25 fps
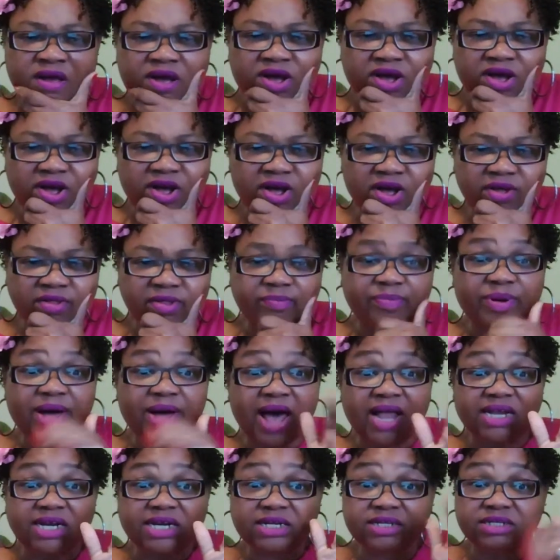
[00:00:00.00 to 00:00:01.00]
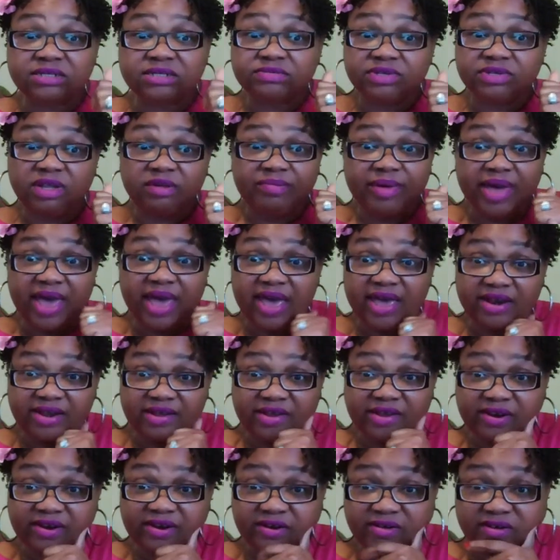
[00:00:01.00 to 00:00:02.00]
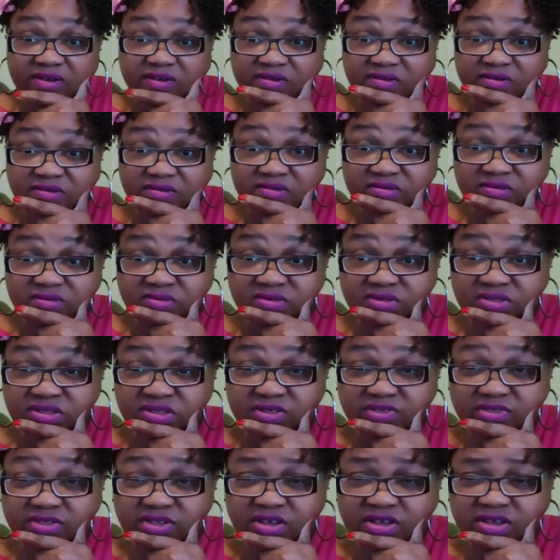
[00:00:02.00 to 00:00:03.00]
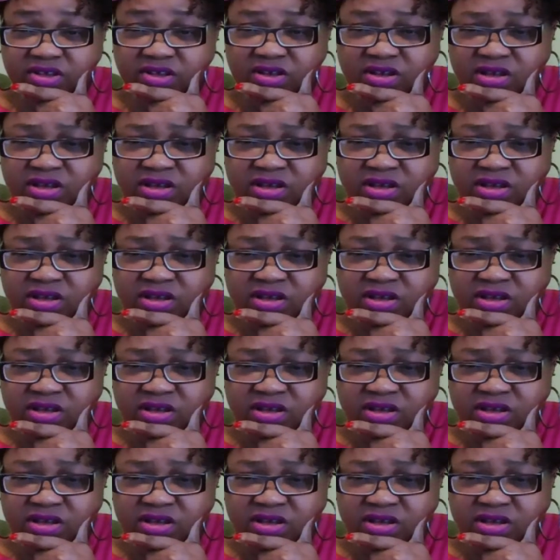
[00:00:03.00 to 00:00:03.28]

Um, pollen is really bad here. Let's see.